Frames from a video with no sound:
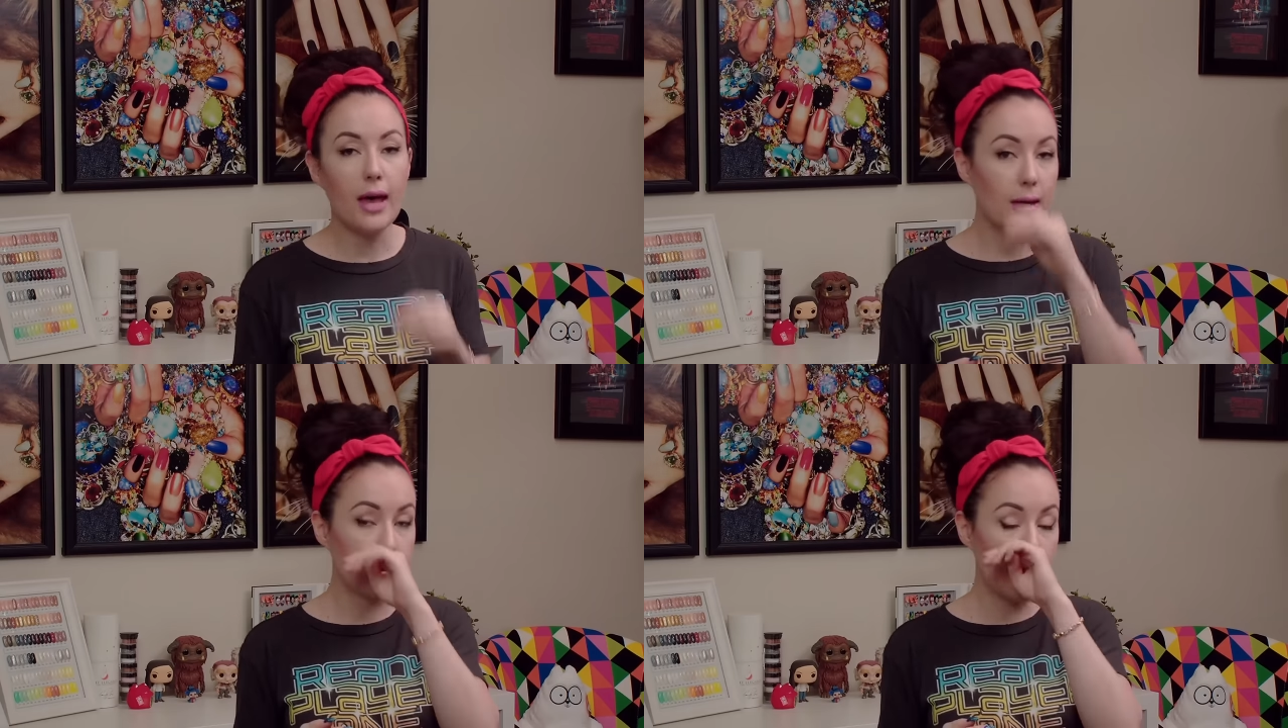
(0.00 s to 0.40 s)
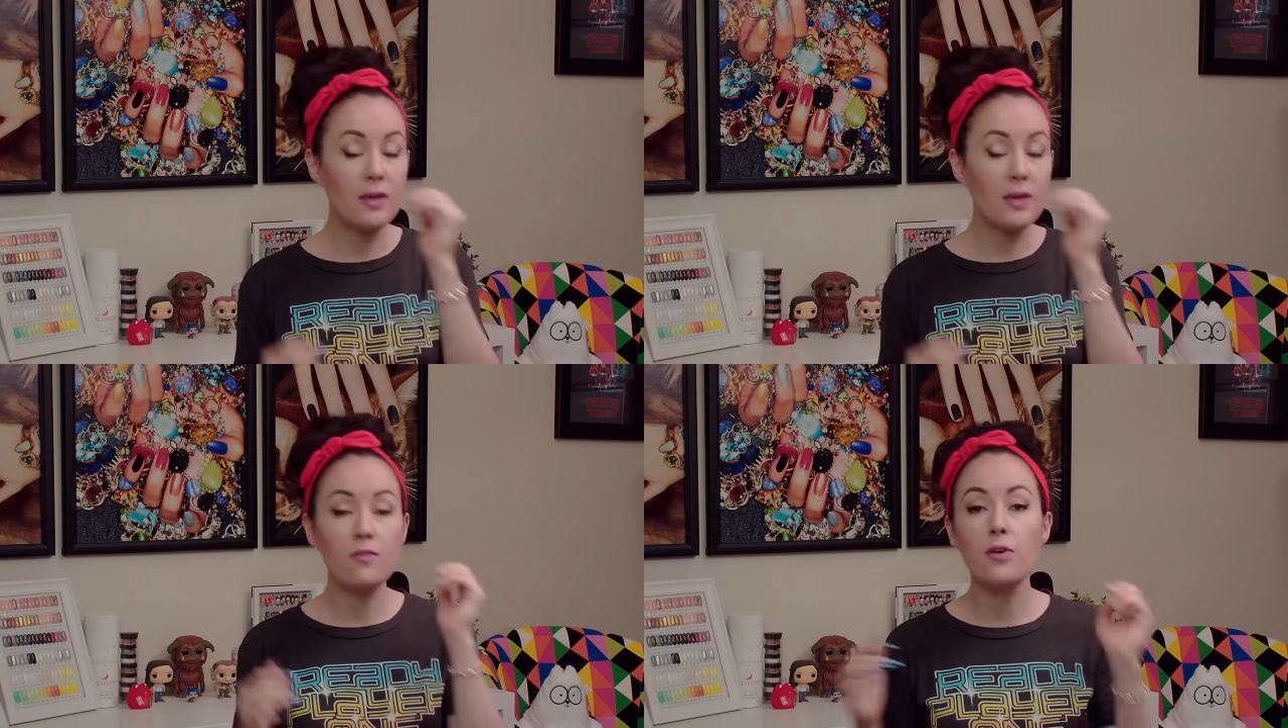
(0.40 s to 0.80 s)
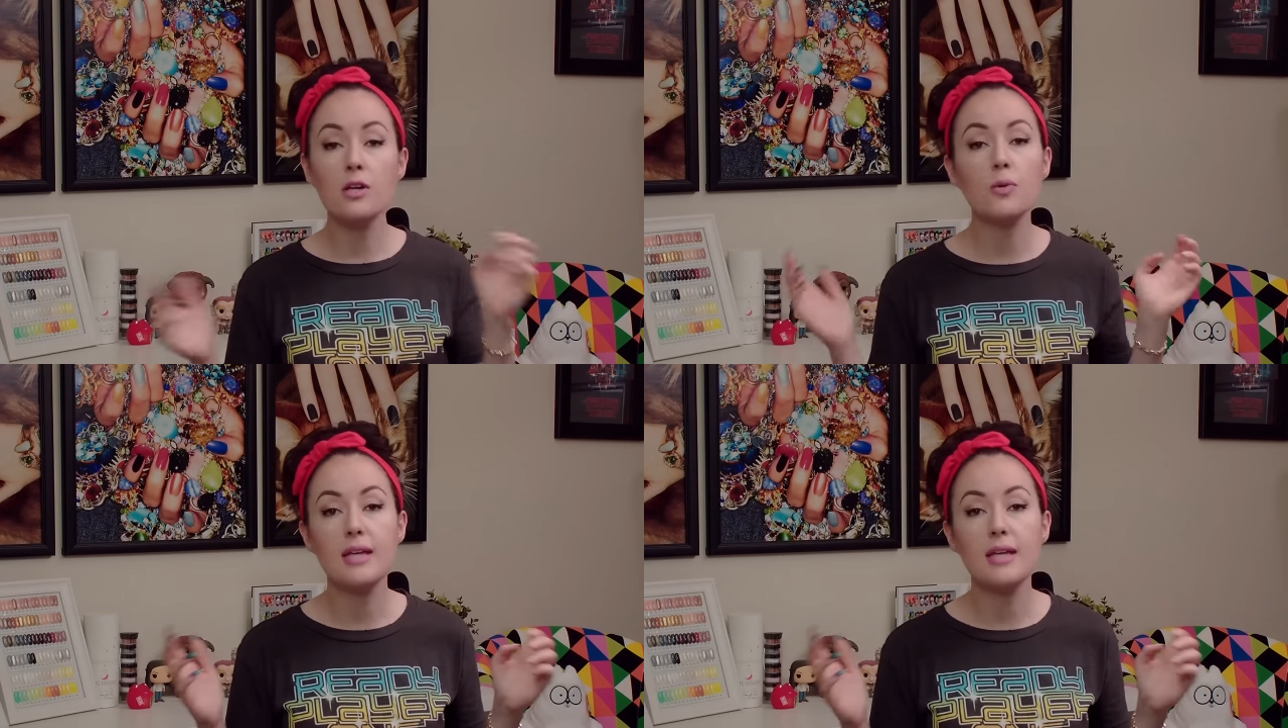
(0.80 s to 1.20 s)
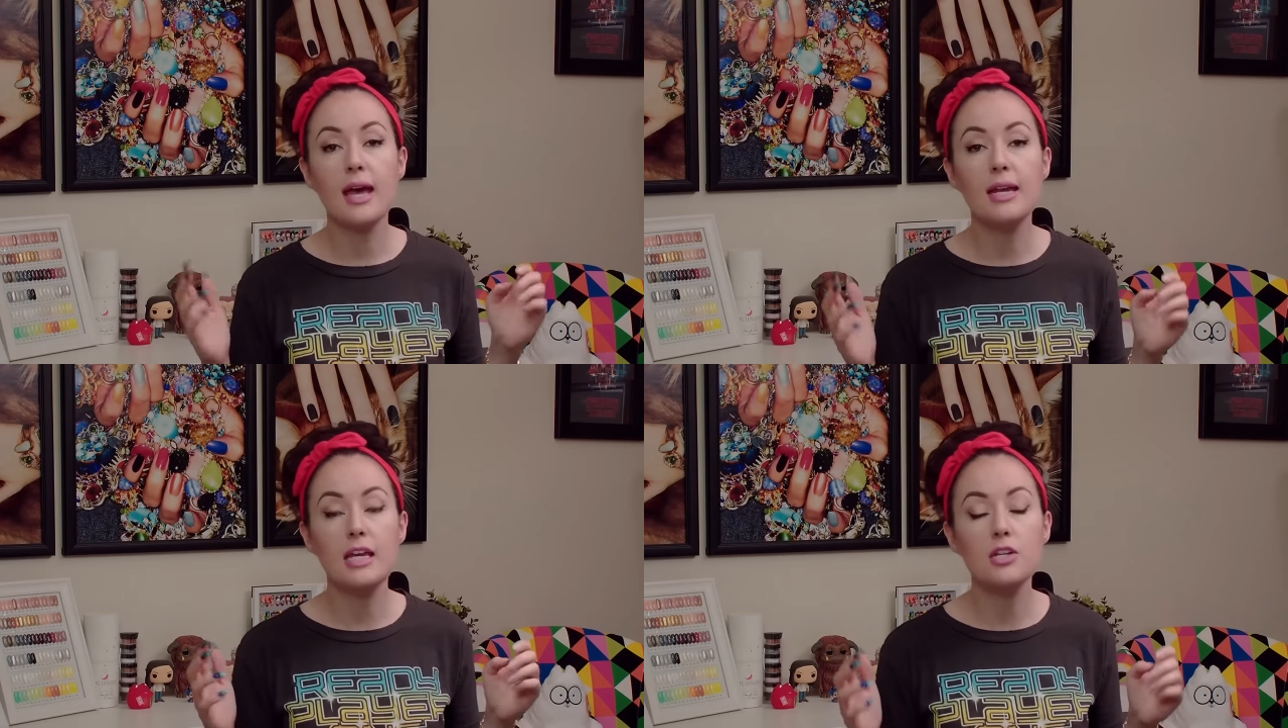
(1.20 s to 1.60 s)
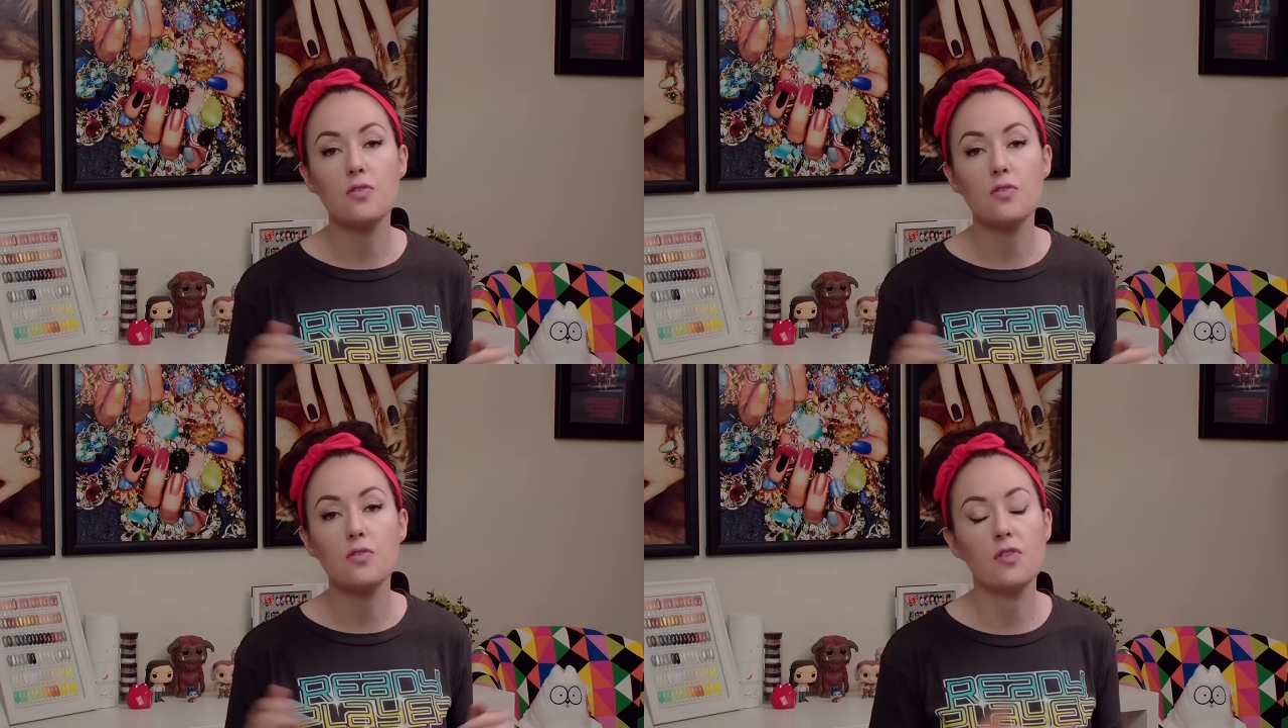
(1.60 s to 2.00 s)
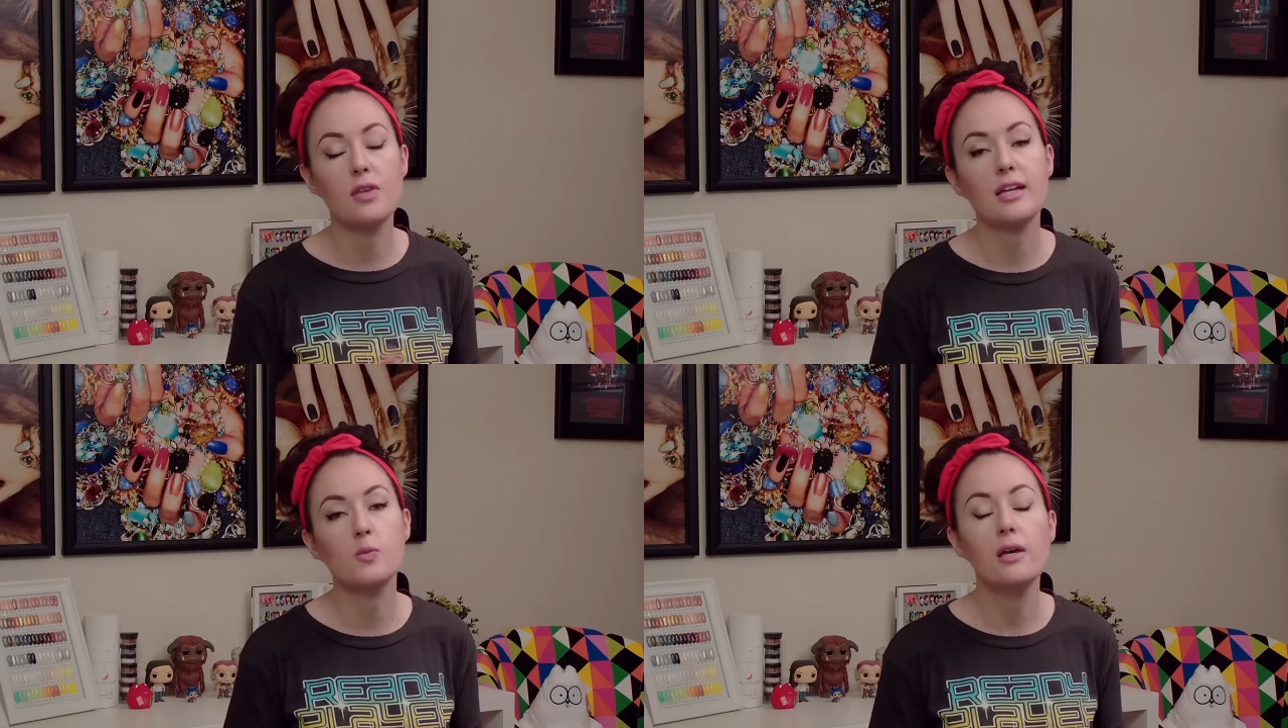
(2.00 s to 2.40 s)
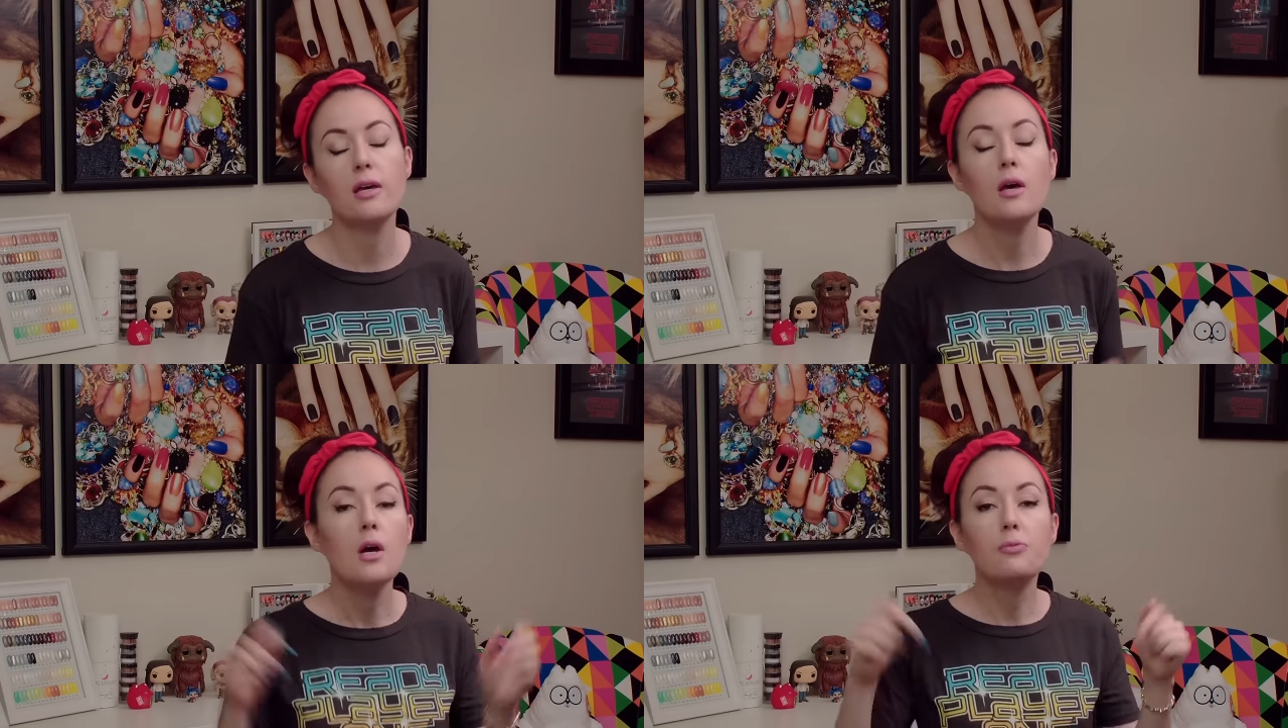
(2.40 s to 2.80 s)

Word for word: And uh, if you guys run into any issues over the next week,